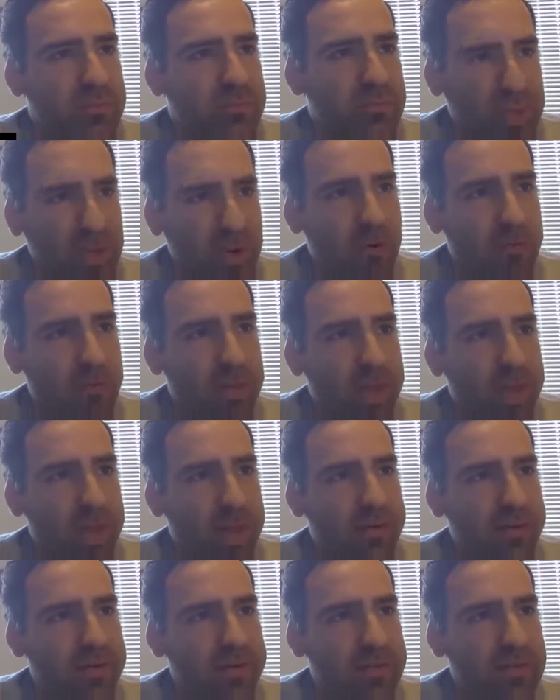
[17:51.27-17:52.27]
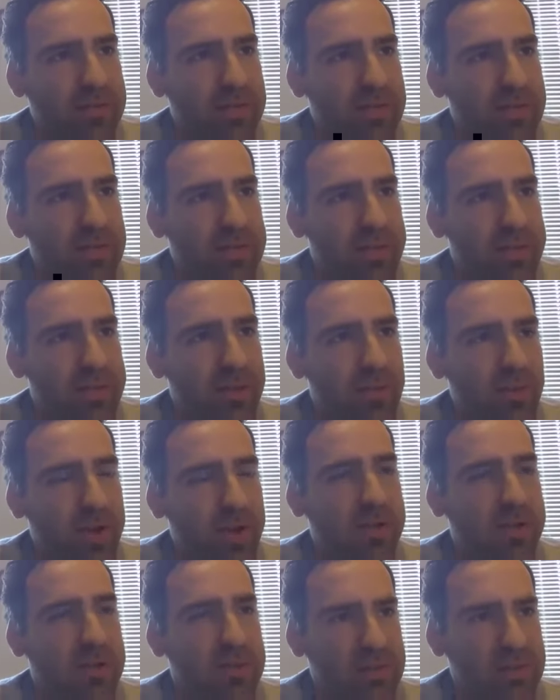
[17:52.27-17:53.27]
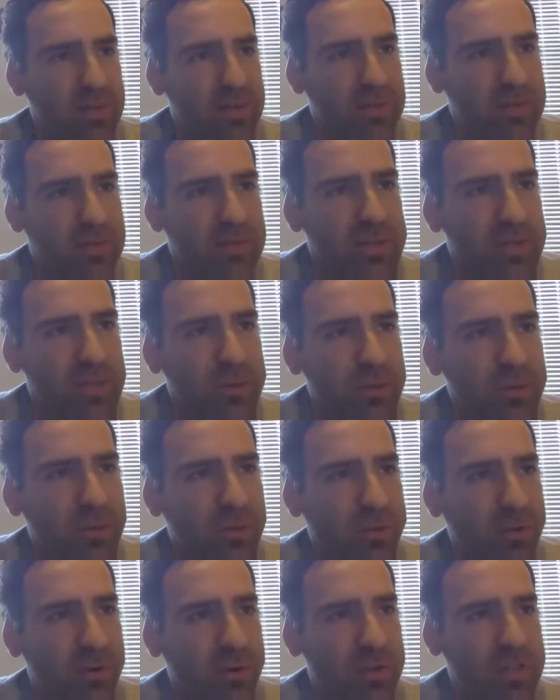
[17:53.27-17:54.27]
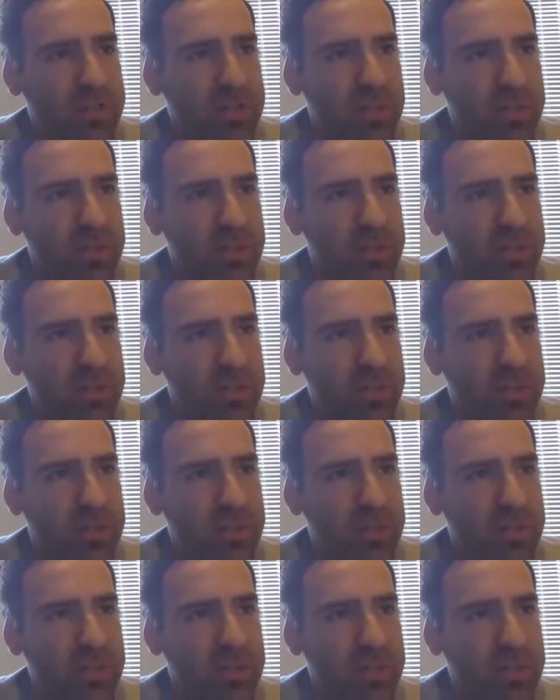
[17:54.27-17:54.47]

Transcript: beyond that is that when the central authorities